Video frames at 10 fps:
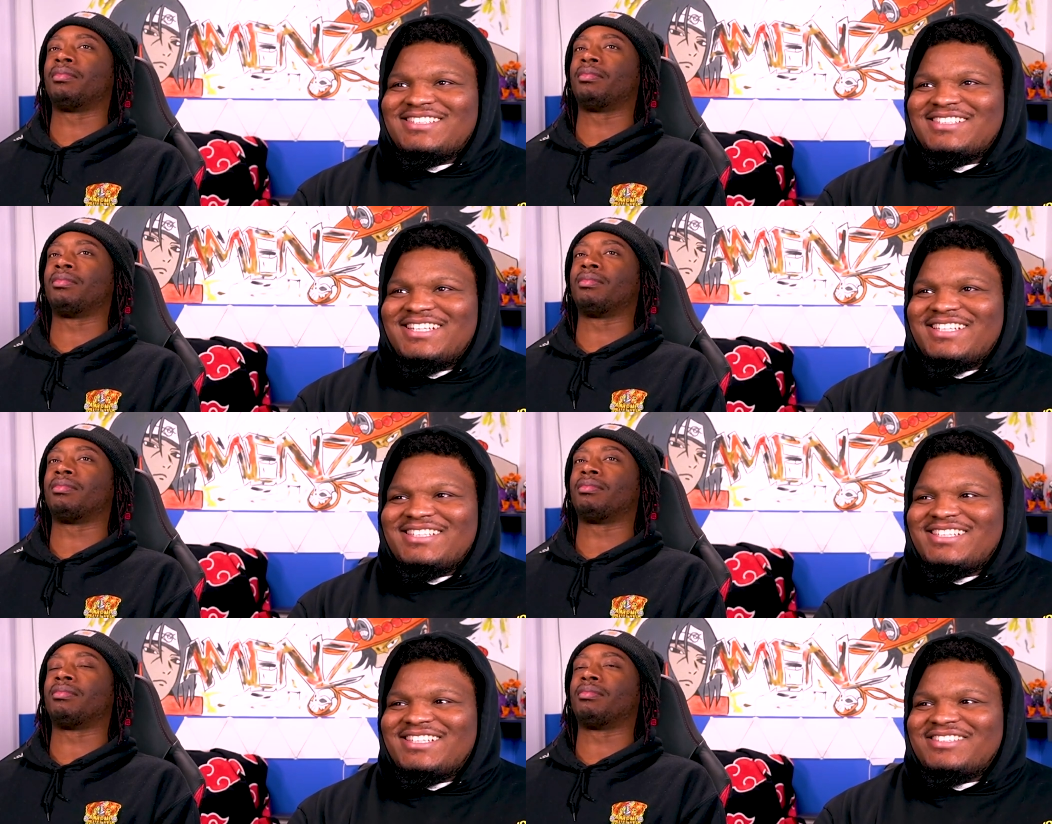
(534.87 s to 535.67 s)

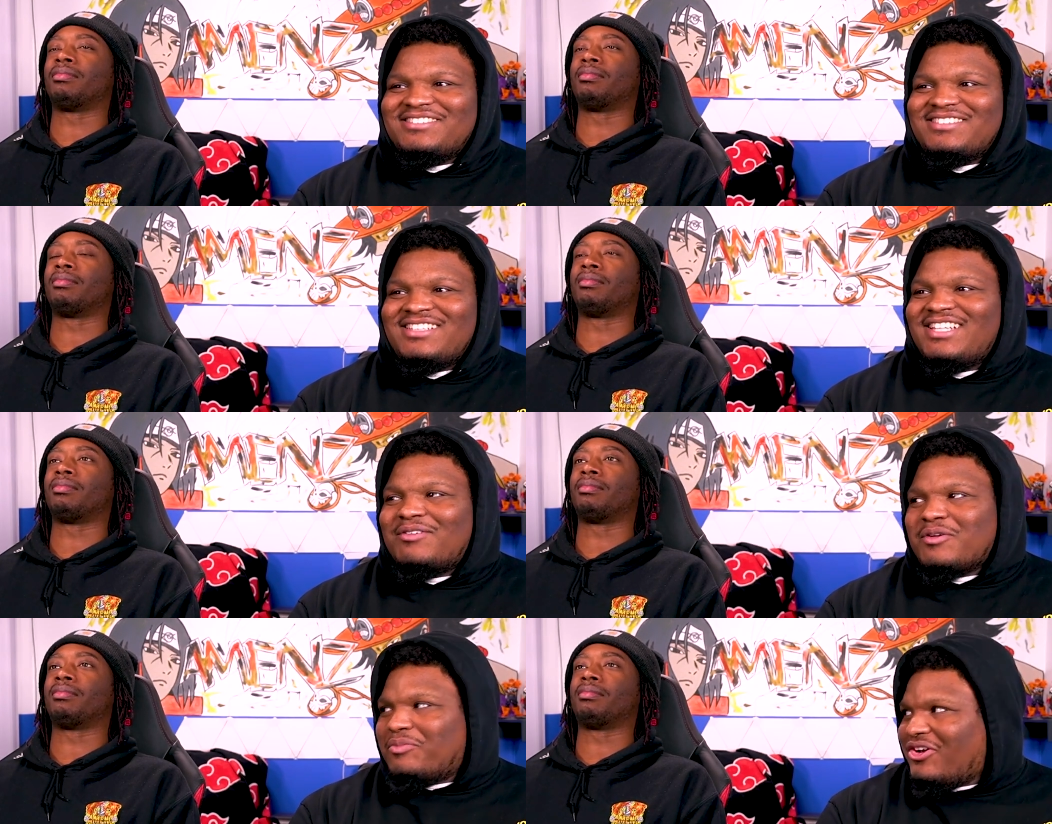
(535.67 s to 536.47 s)
Speaker 1: Like and then
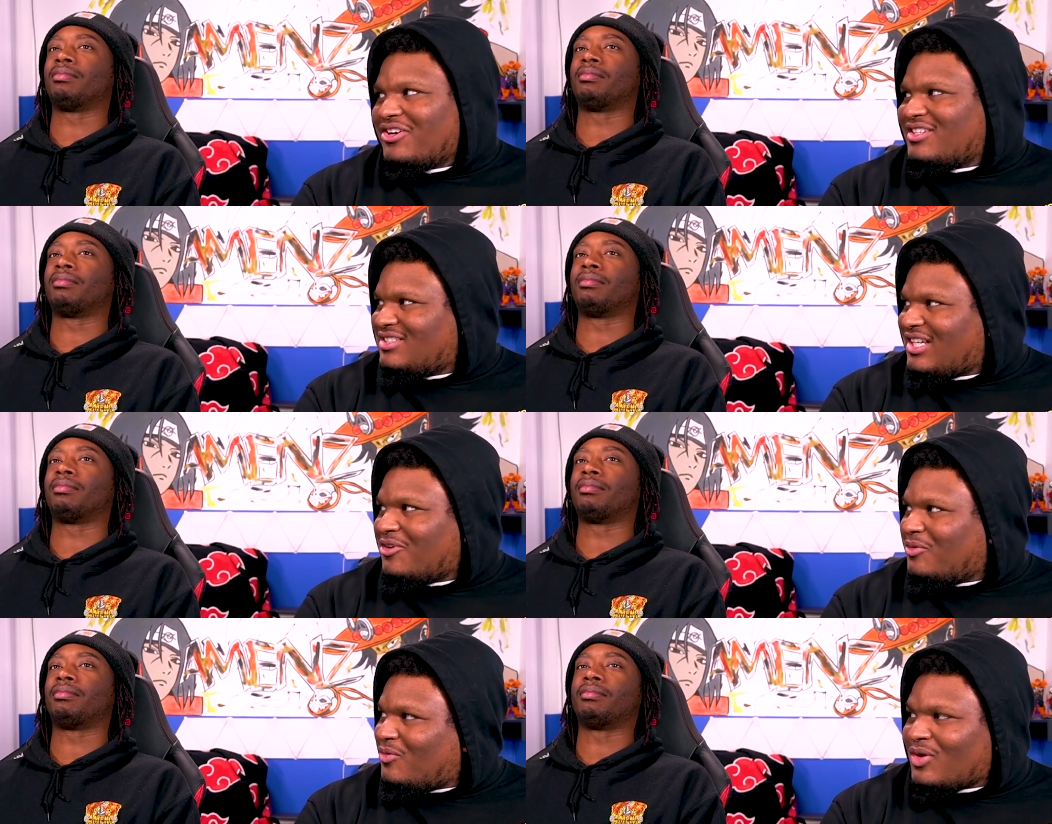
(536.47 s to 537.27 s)
I'm comparing it to
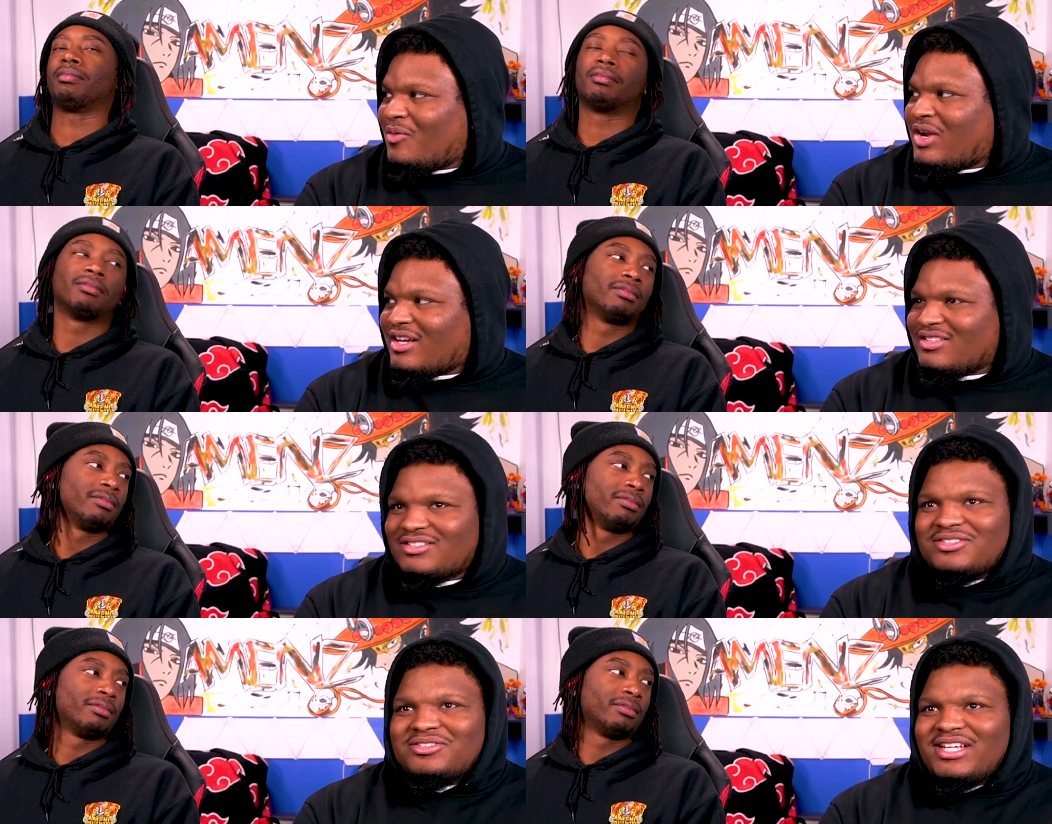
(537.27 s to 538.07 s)
like what I
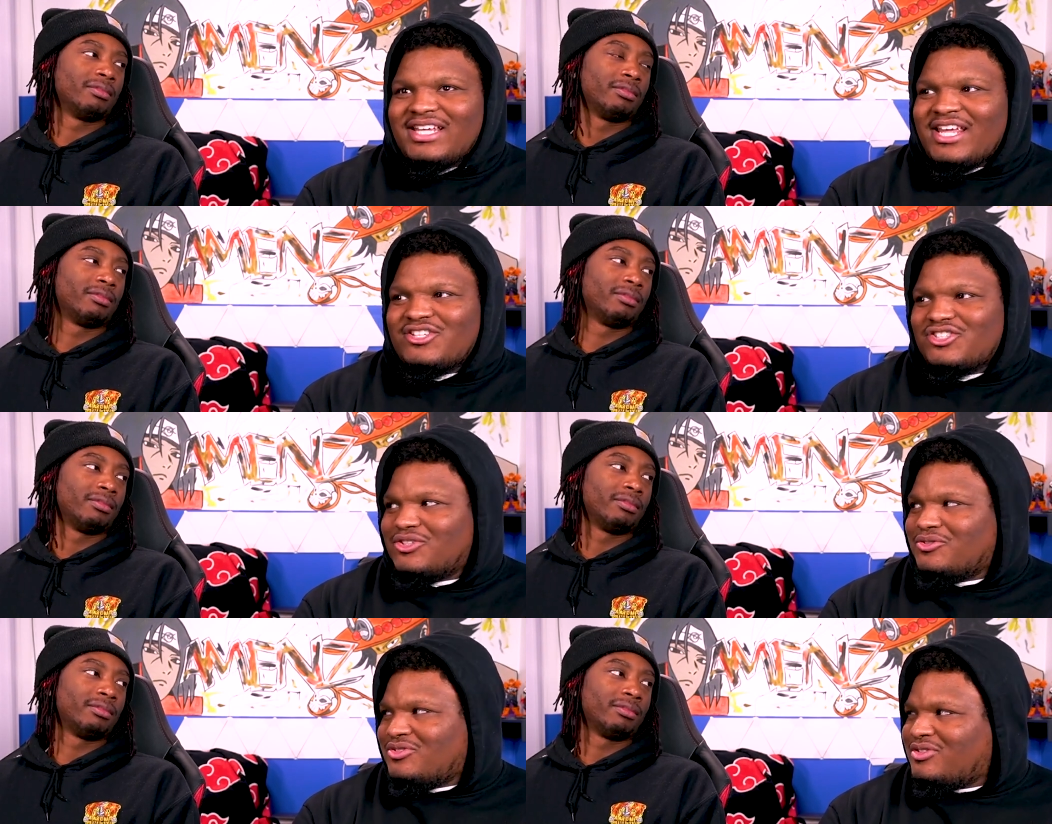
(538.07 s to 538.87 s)
consider like A
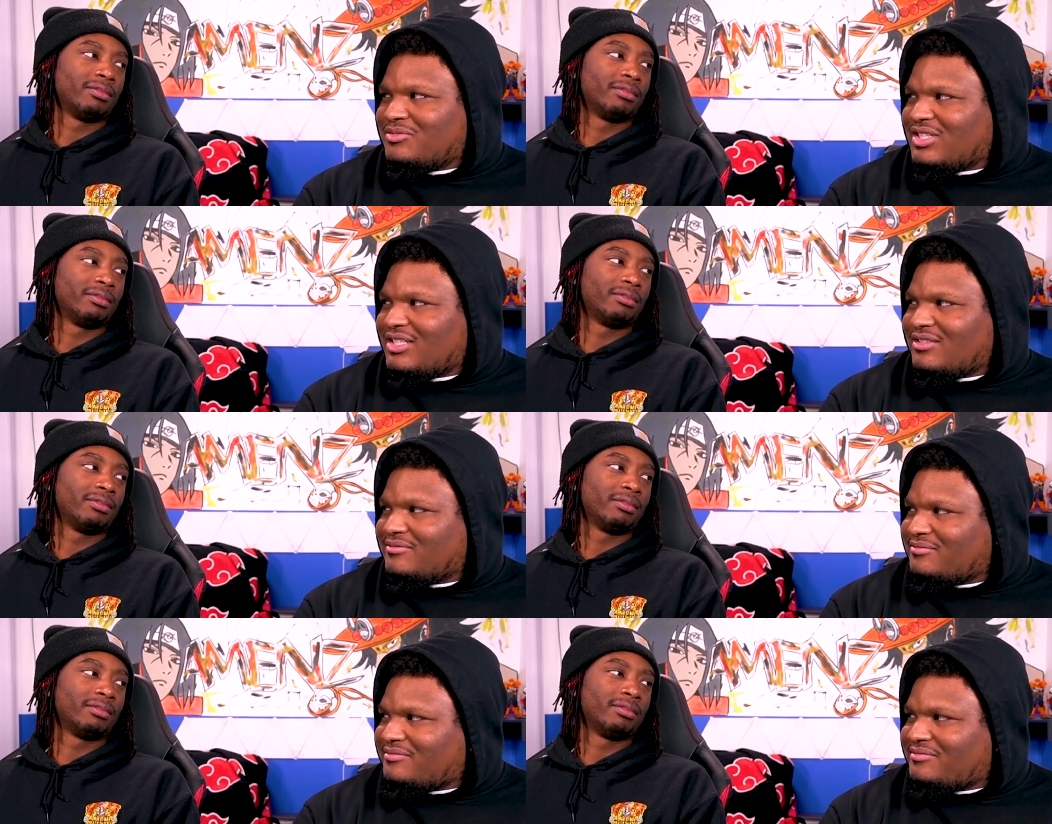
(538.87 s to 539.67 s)
shows, you know what I'm saying?
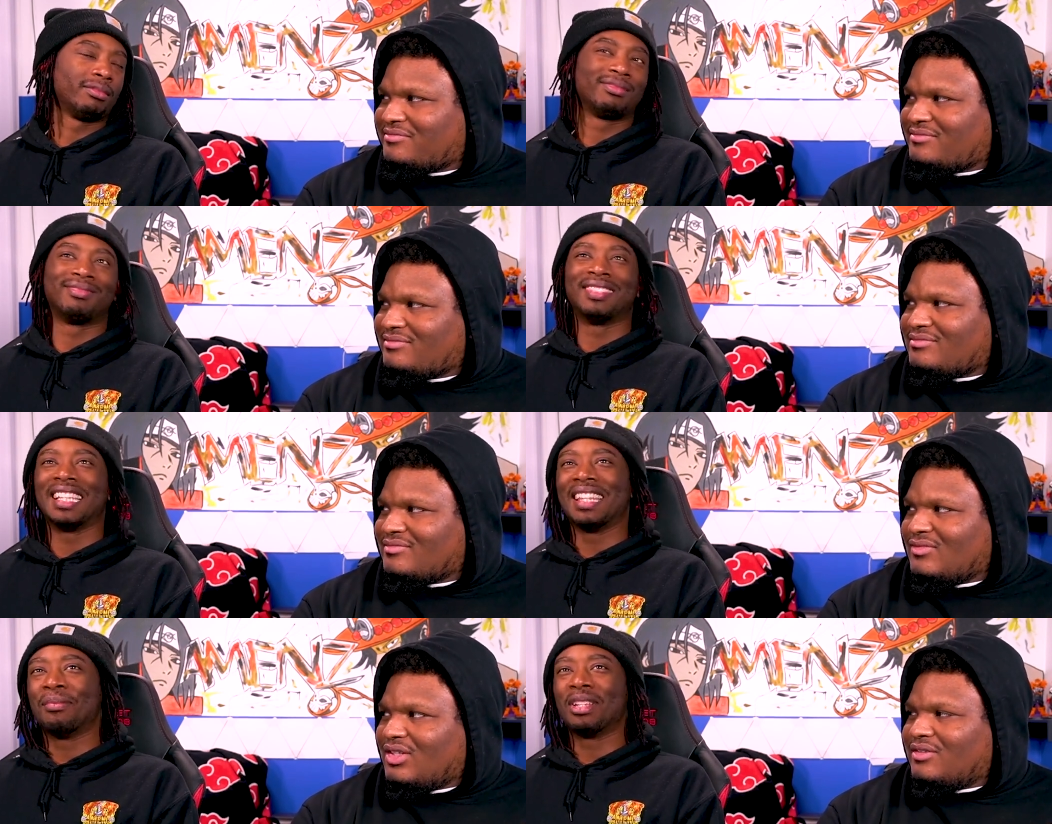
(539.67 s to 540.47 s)

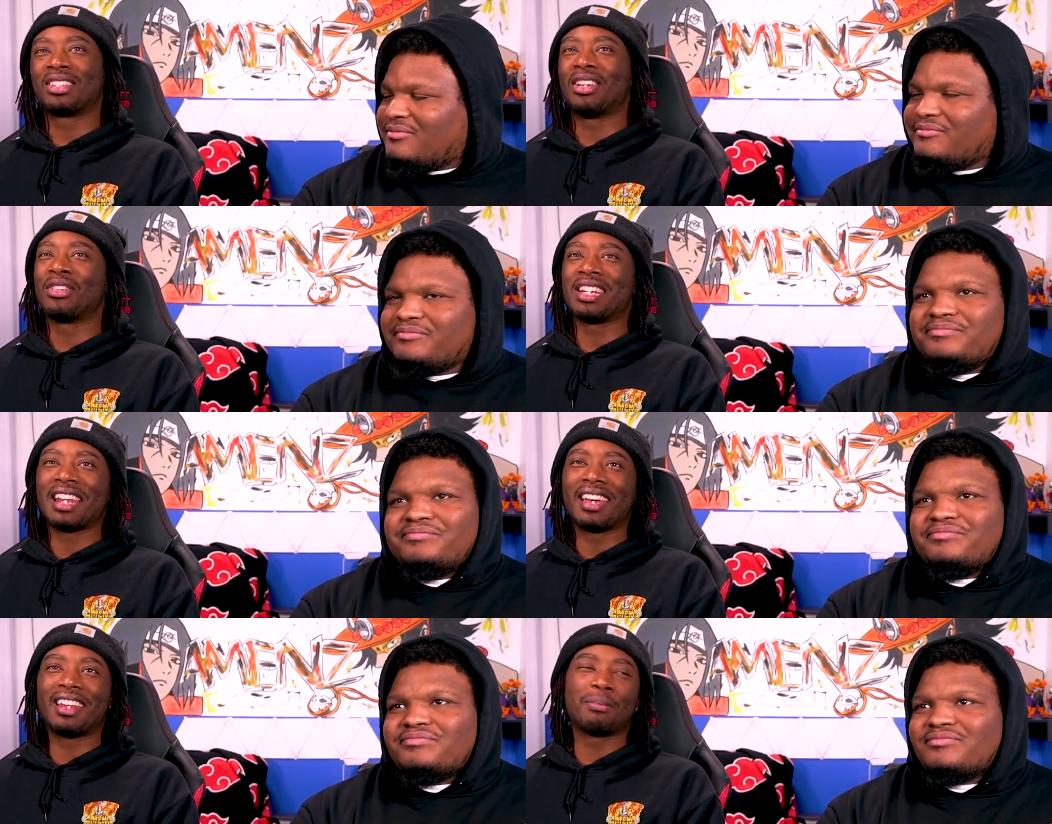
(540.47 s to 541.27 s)
Yeah. It's only
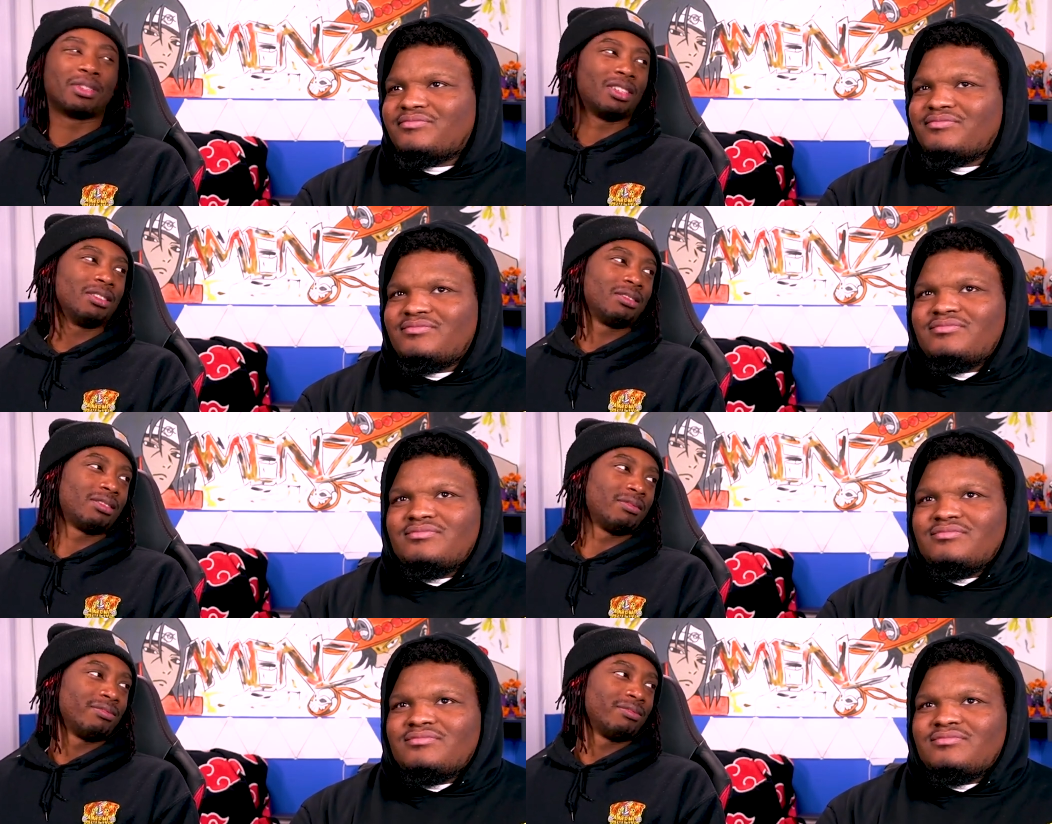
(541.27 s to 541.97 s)
9 episodes,